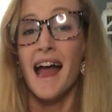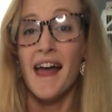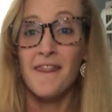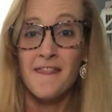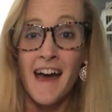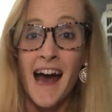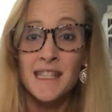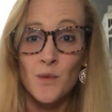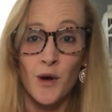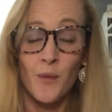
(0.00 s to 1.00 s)
And
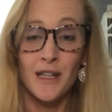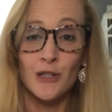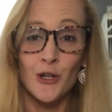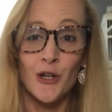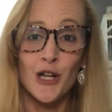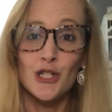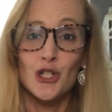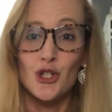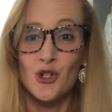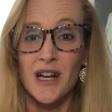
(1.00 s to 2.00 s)
that's where we learn
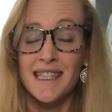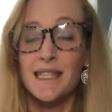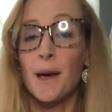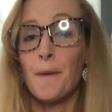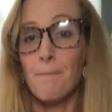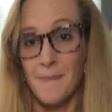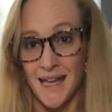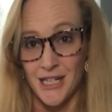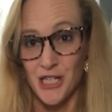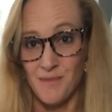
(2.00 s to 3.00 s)
stress
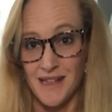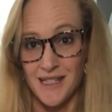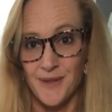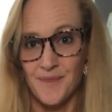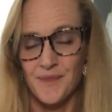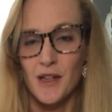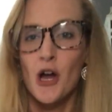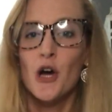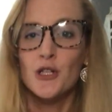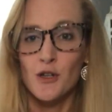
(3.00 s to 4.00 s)
management.
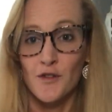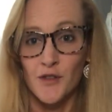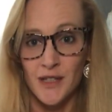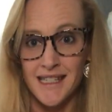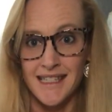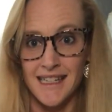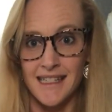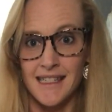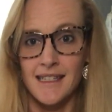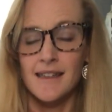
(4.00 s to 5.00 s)
So for
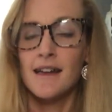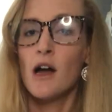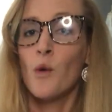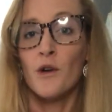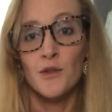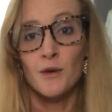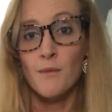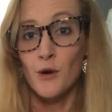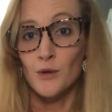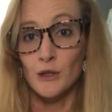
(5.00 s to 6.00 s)
instance, with
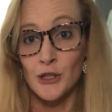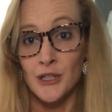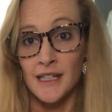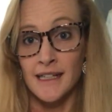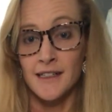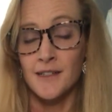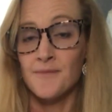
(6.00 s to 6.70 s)
remote learning,